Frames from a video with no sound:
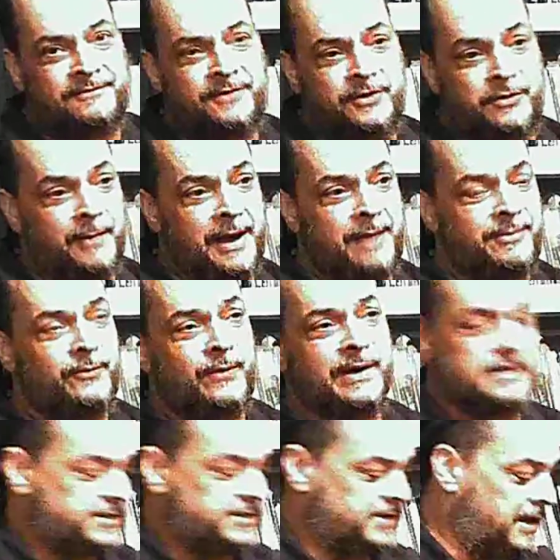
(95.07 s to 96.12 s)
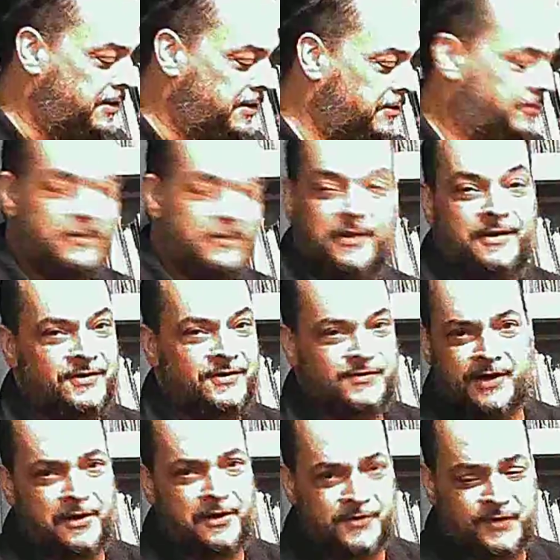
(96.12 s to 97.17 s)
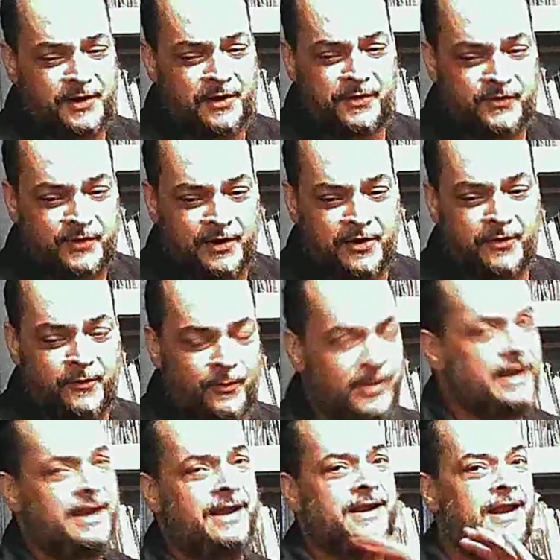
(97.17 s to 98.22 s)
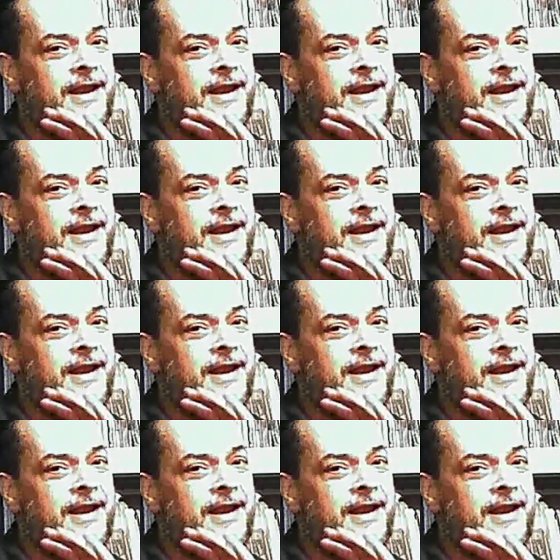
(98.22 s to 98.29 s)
You might be reading slow. Read